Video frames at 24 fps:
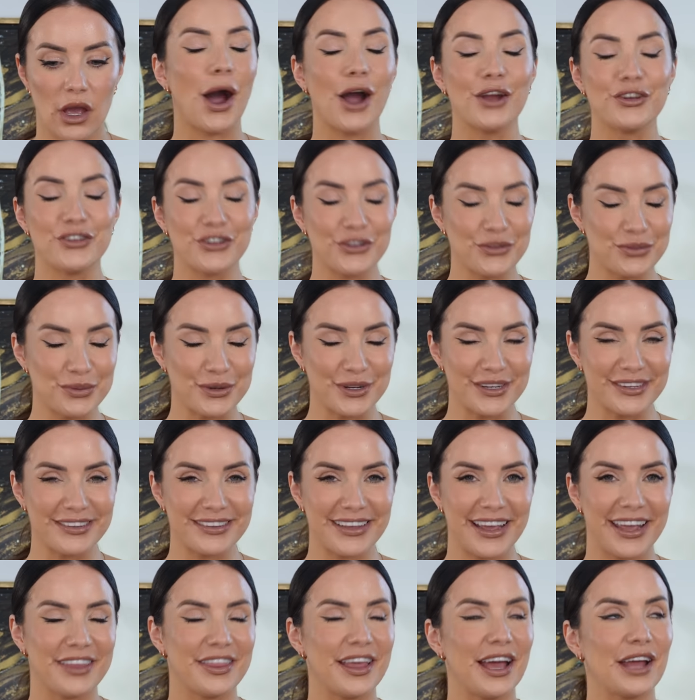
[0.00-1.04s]
I just want to
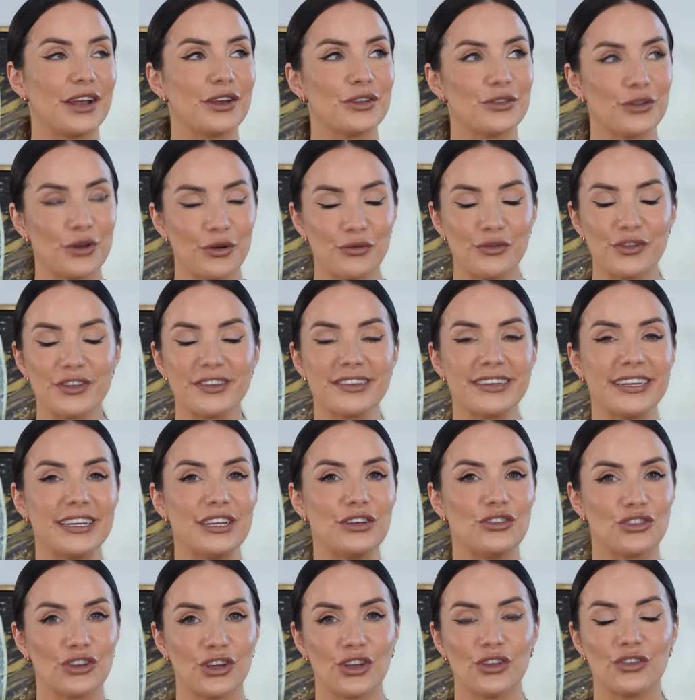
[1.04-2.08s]
say that is
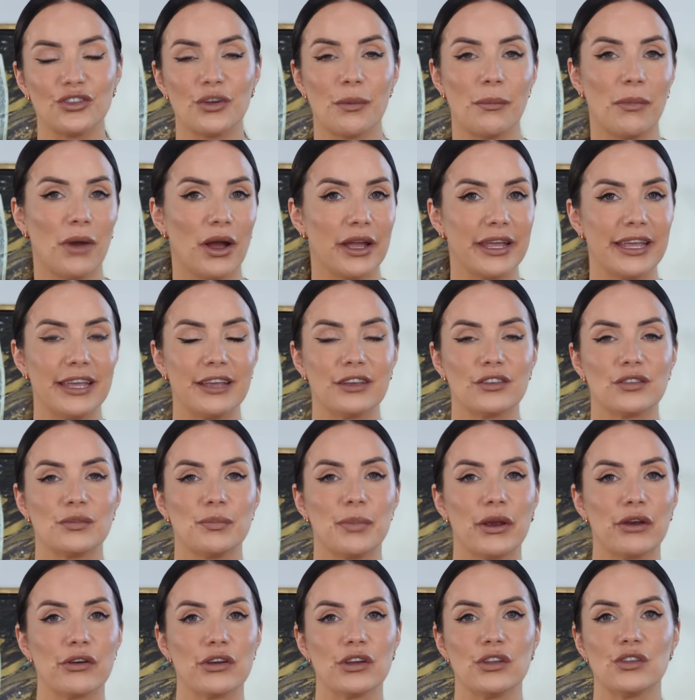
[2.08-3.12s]
obviously just my
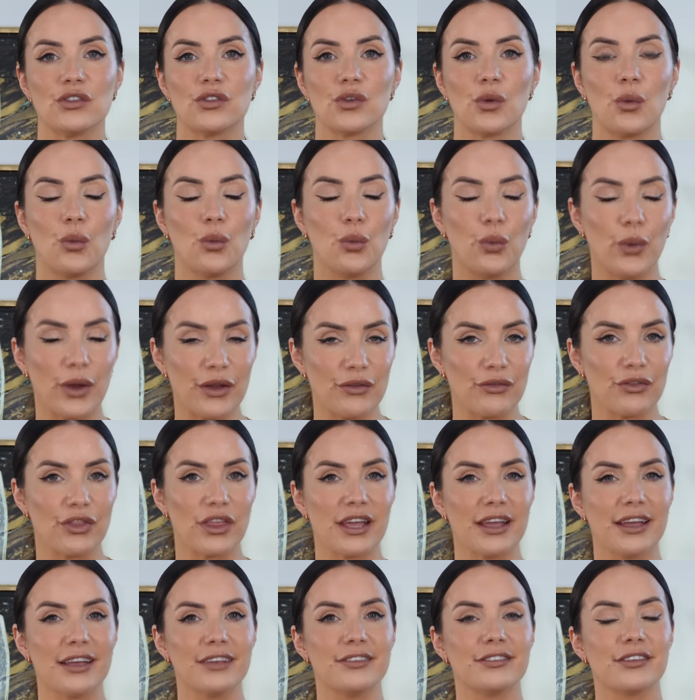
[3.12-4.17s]
experience with
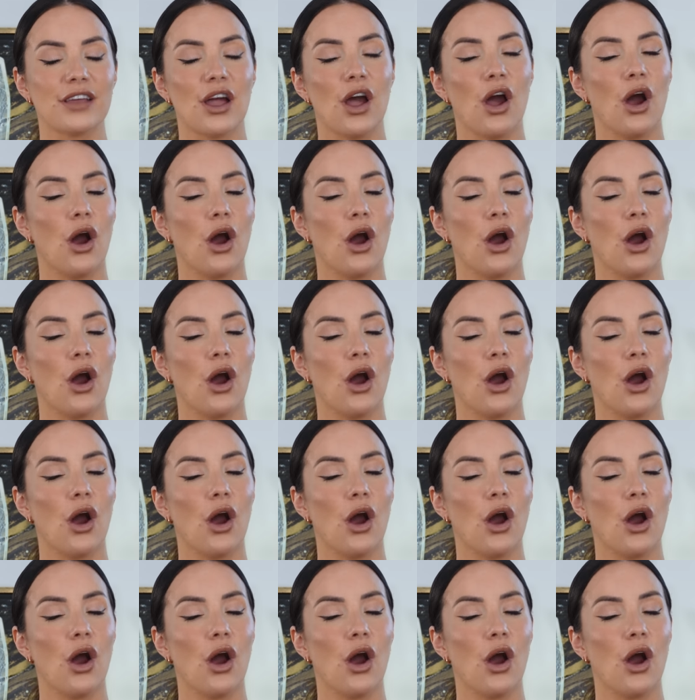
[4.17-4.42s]
this.